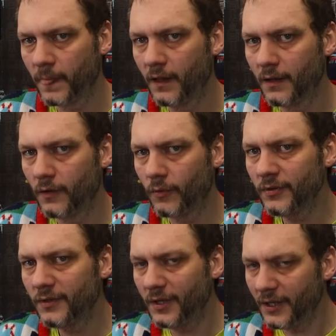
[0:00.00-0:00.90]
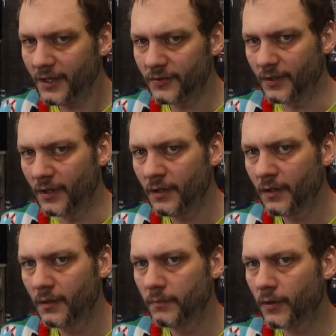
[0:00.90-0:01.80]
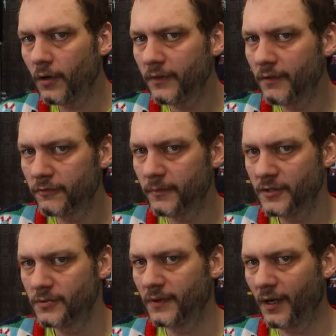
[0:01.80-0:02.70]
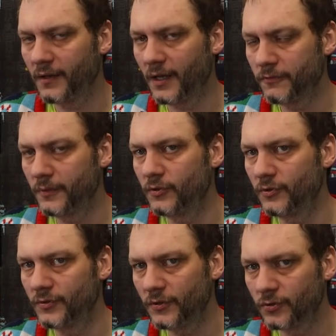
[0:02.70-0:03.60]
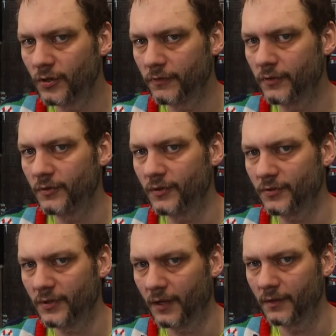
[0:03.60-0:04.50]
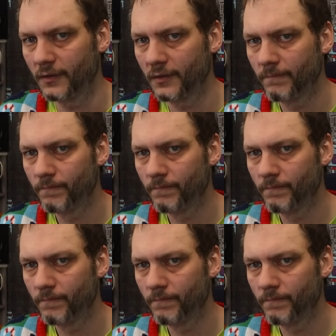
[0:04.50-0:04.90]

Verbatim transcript: It wasn't easy, but all the information was out there for me to just discover and understand.